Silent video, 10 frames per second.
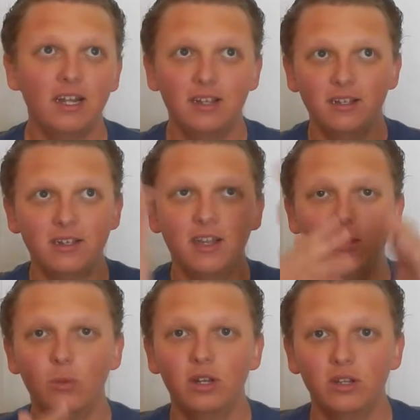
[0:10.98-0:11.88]
I got
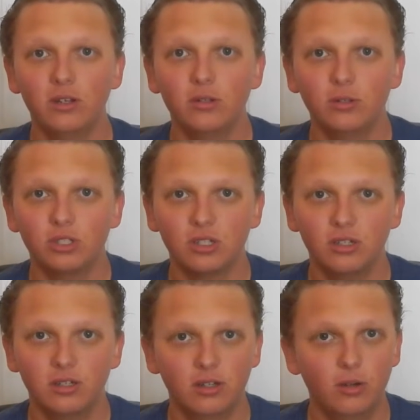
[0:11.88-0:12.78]
the windows uh,
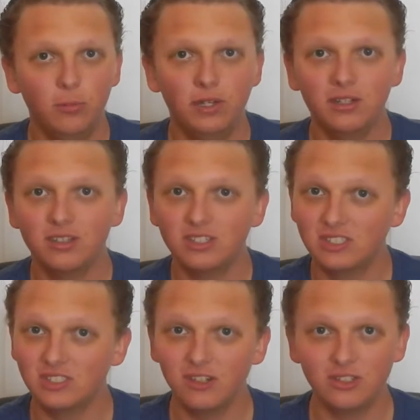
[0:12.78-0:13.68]
open
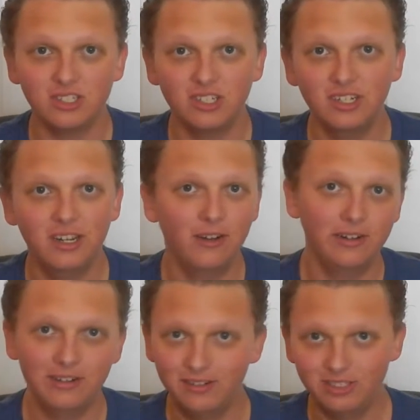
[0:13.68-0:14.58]
because it's all sunny out
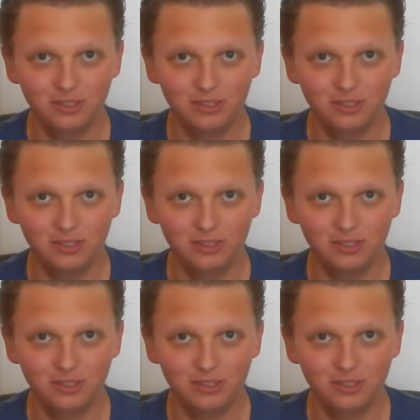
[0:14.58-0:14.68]
here,